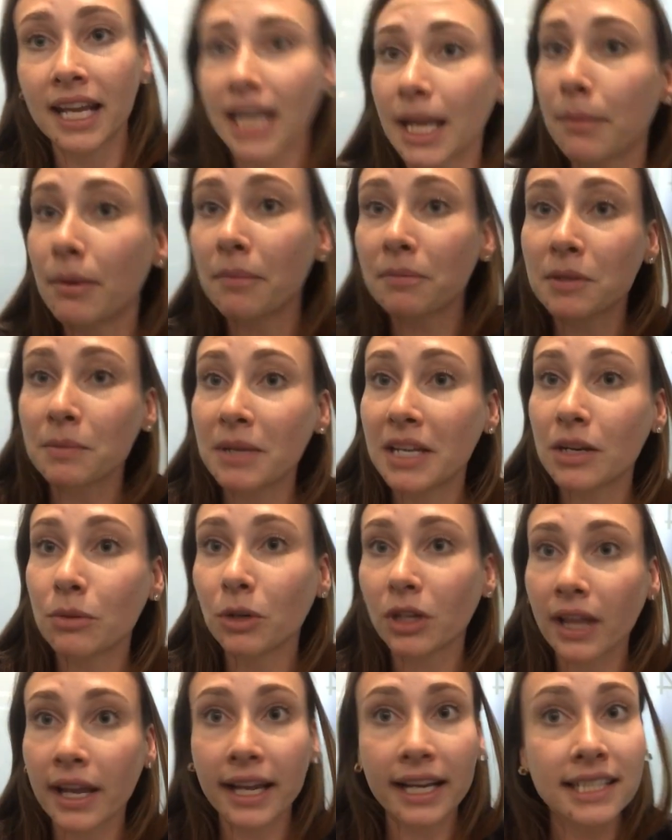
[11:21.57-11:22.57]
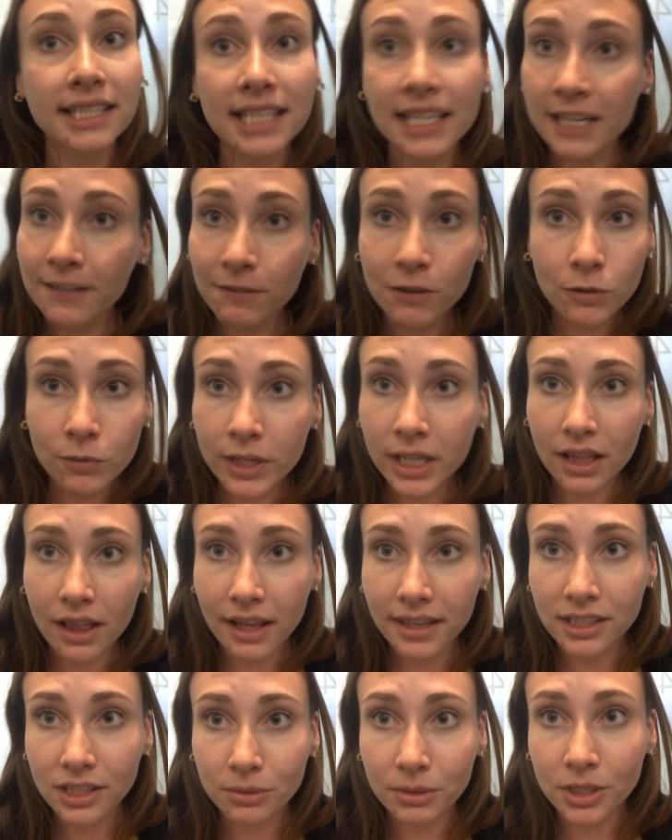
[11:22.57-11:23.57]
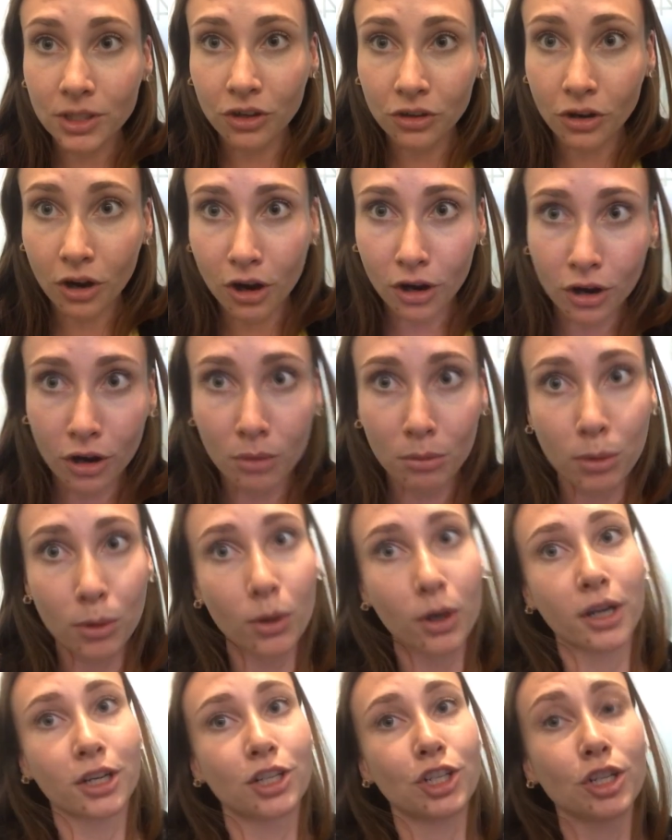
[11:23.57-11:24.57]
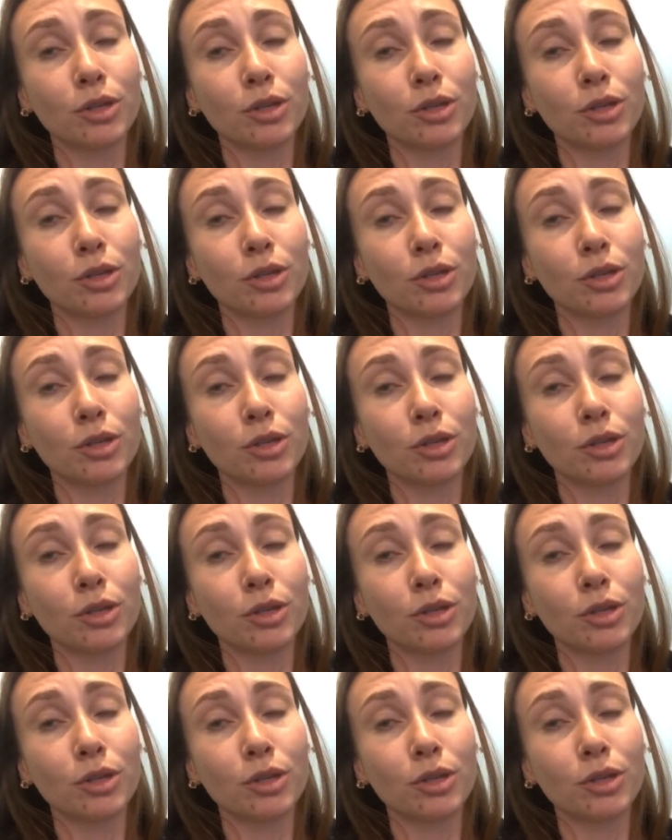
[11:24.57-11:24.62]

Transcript: came up to me and were like, I didn't even realize there was a dog on board.